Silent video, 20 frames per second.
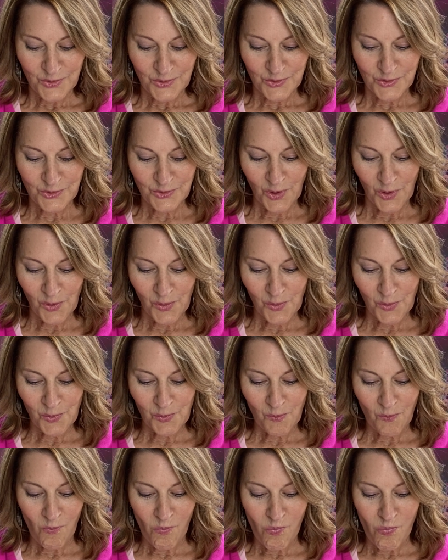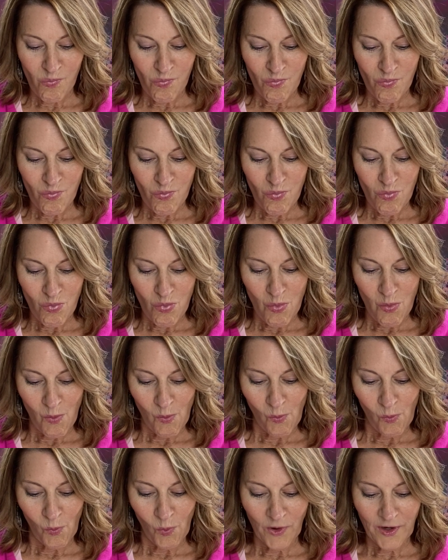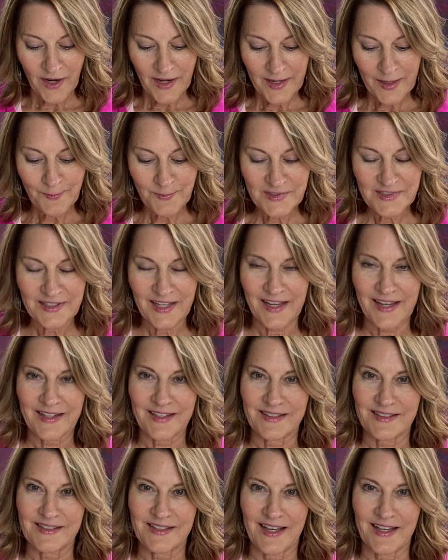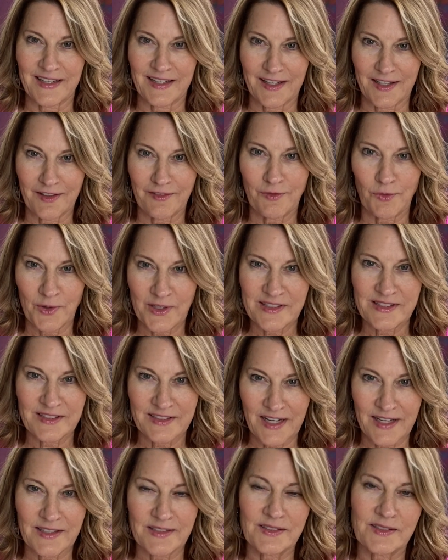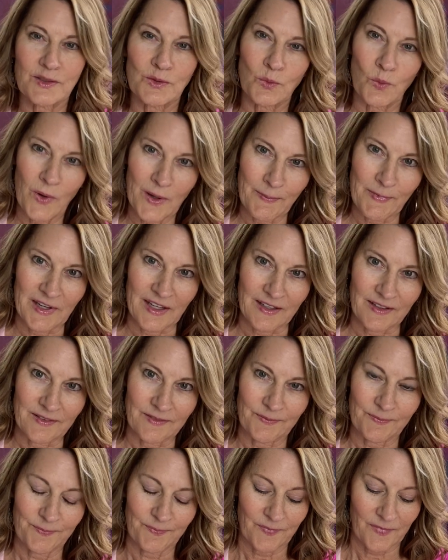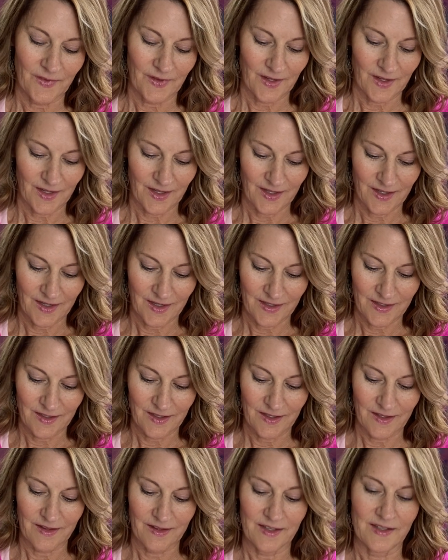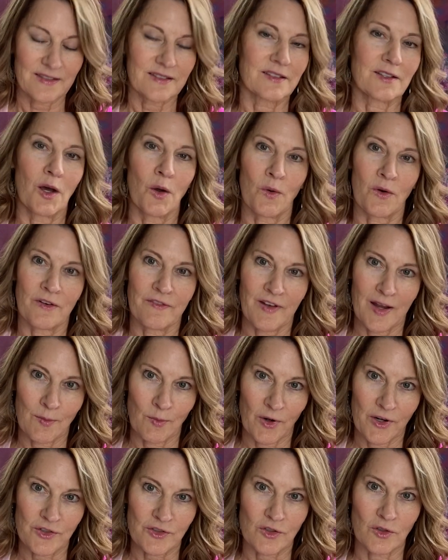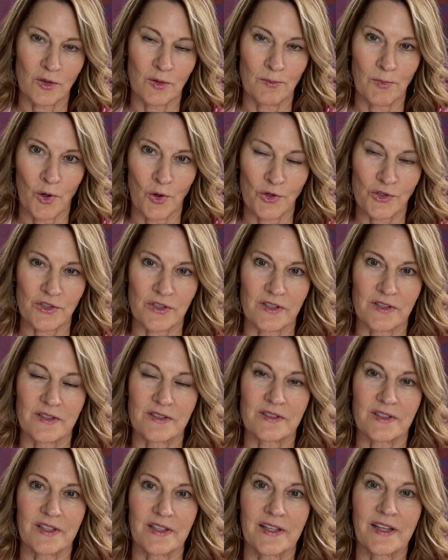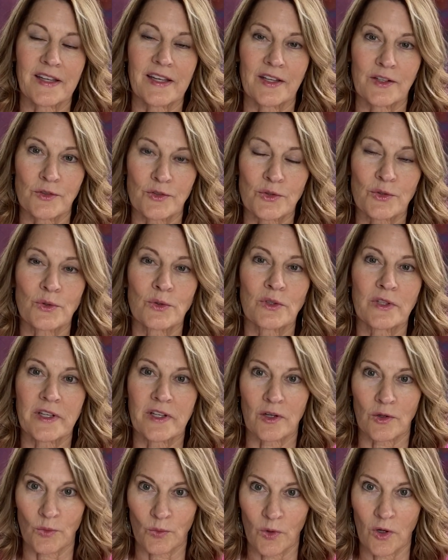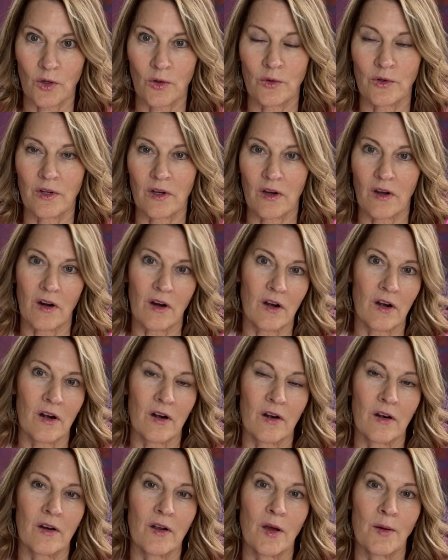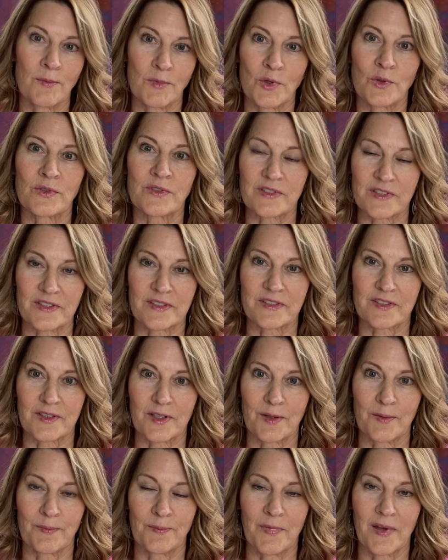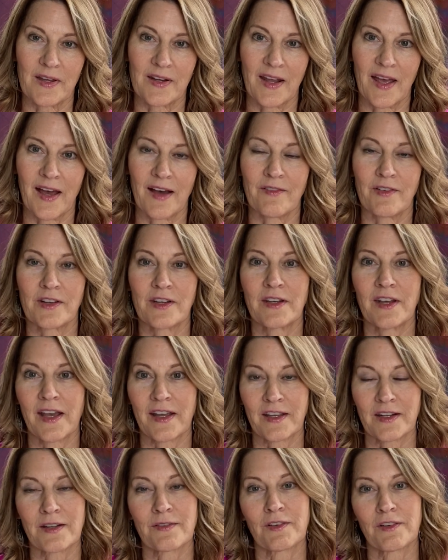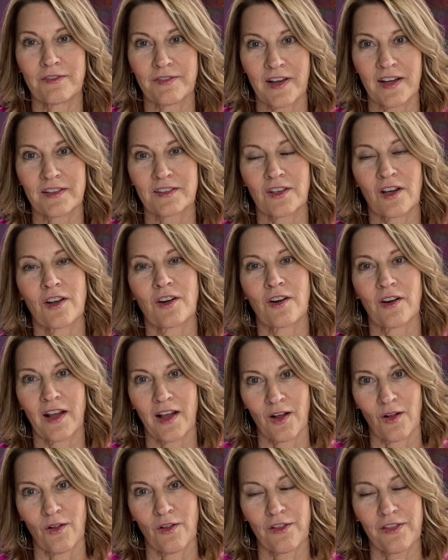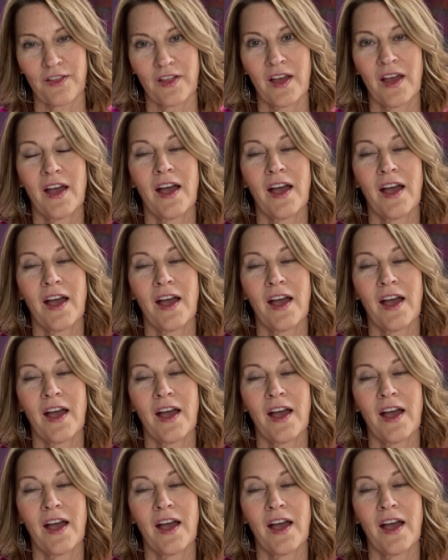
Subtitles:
So what I am saying is that if we stay swimming in these lower vibrational emotions, it can truly erode our immune system and have a negative effect on our health.